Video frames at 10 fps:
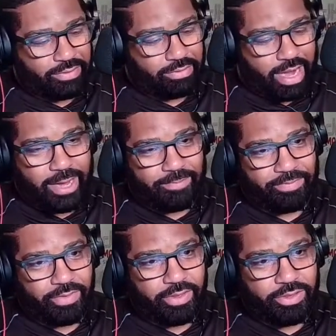right?
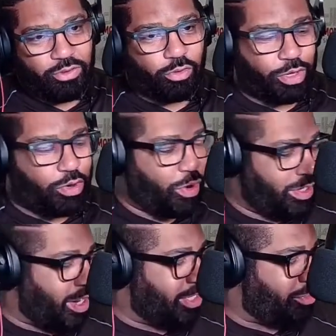You're a
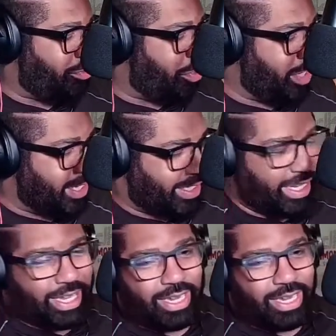recording artist. You know this.